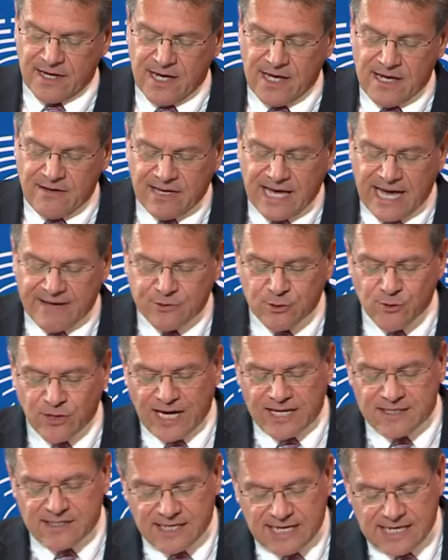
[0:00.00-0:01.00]
We have to
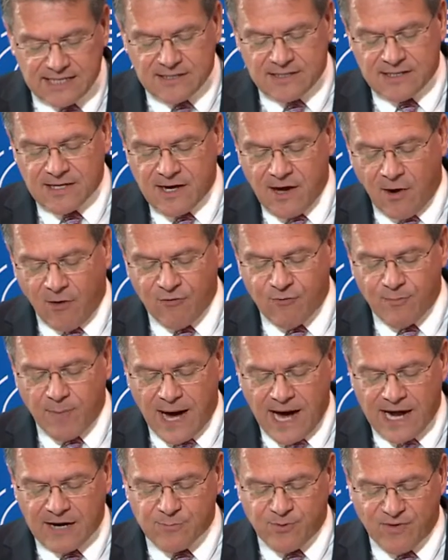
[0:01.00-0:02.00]
get rid of
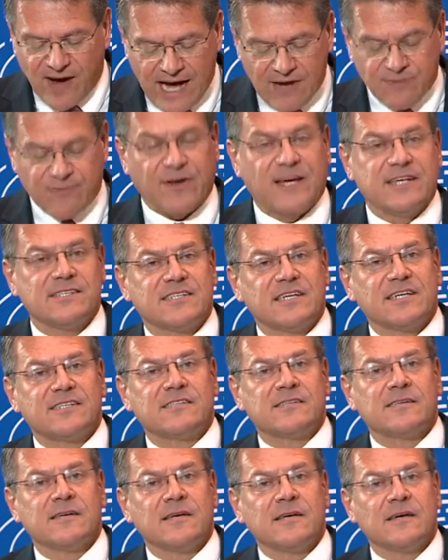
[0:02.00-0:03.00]
barbed wire
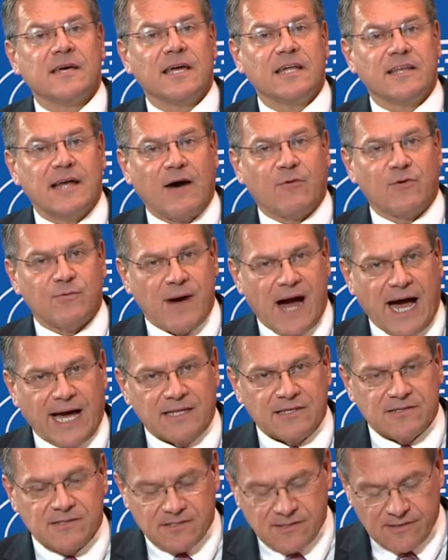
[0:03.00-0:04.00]
fences in our
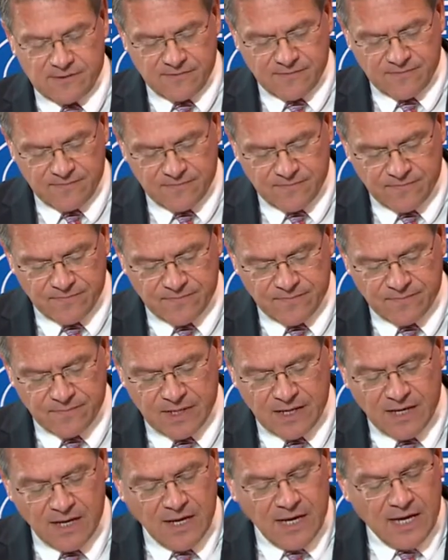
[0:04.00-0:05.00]
minds.
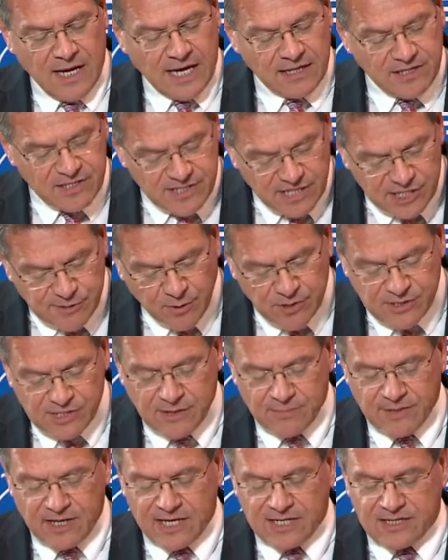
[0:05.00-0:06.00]
It is the
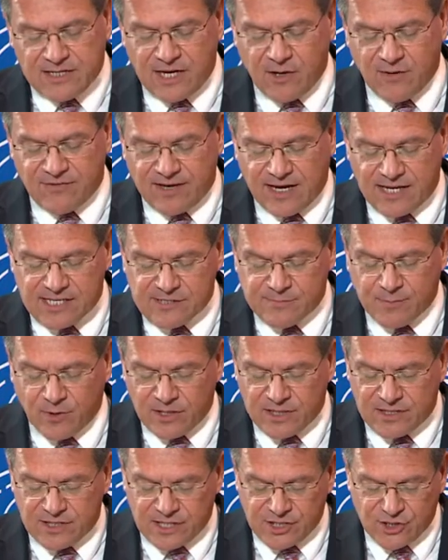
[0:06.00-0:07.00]
responsibility of us
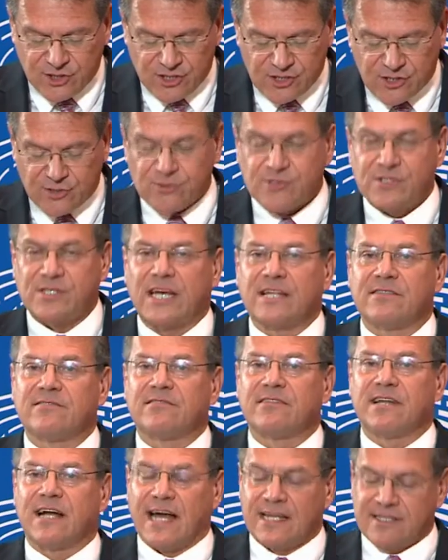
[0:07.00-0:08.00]
politicians to set
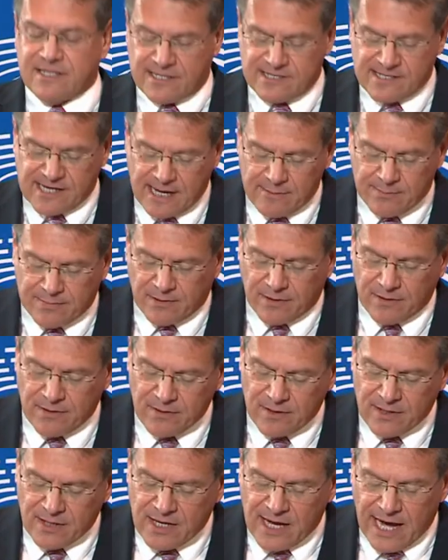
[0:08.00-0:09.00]
the right example.
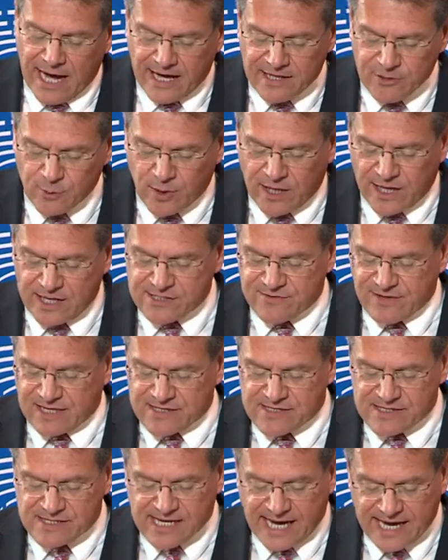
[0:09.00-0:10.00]
Otherwise, we are
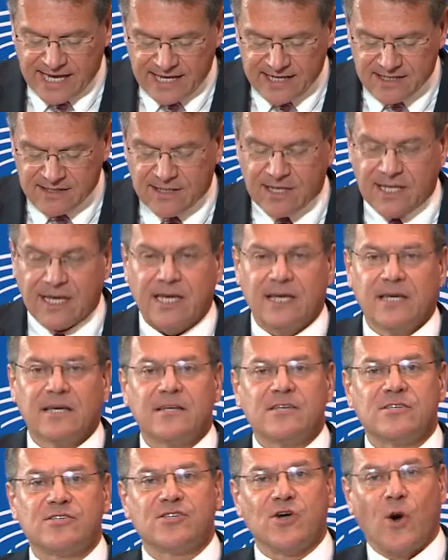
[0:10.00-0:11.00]
silently
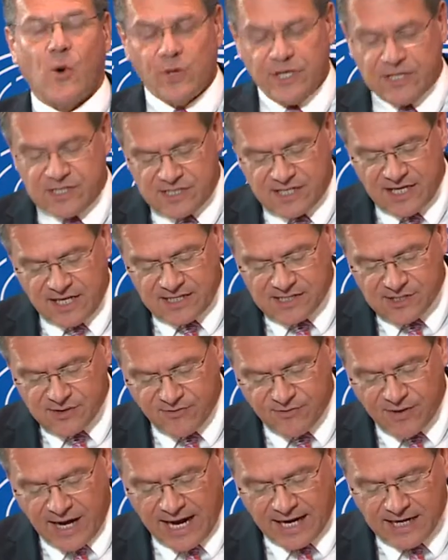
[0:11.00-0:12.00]
sowing seeds
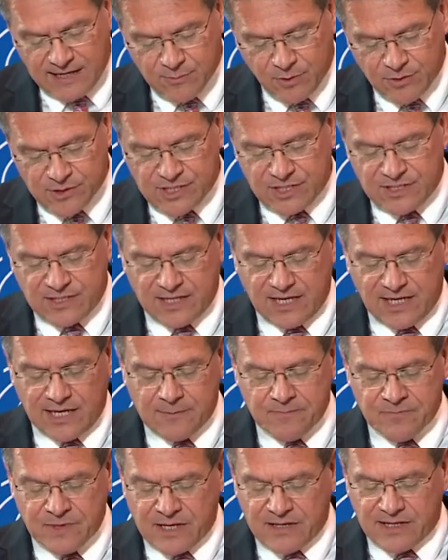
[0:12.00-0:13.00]
of animosity
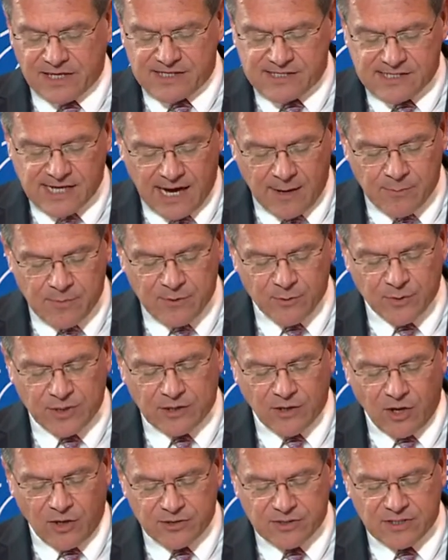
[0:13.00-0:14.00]
that some will
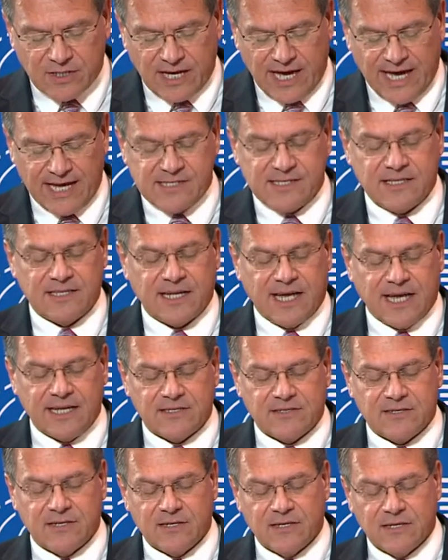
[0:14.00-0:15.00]
not
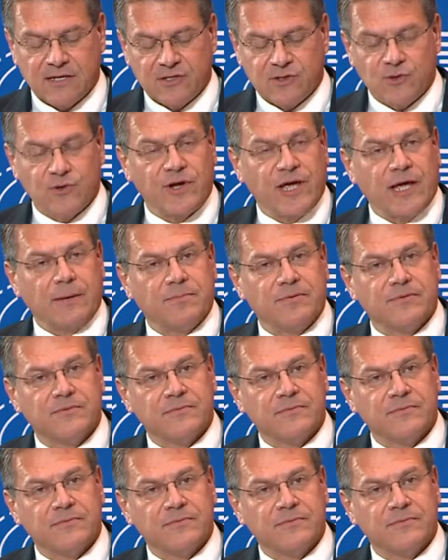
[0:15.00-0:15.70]
hesitate to reap.